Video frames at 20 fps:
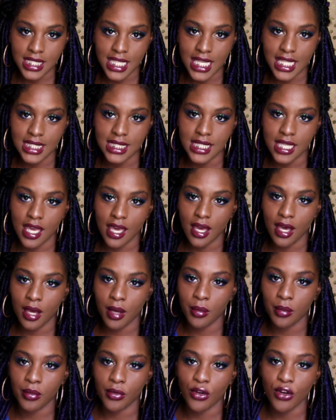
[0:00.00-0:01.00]
It's
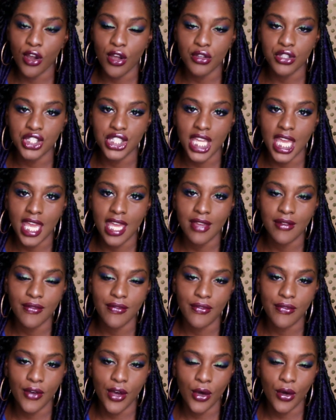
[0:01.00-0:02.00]
crochet
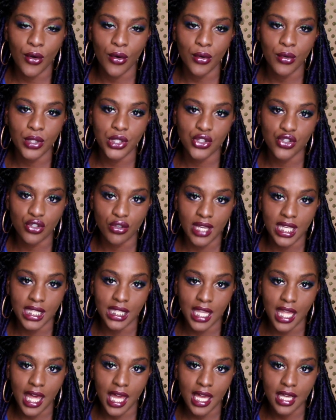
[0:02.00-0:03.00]
faux
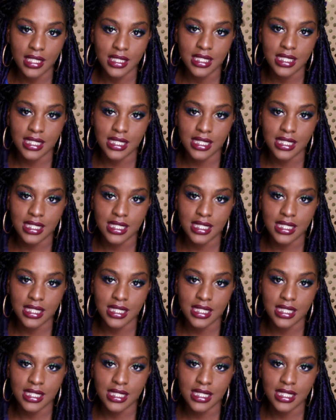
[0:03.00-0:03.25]
dreadlocks.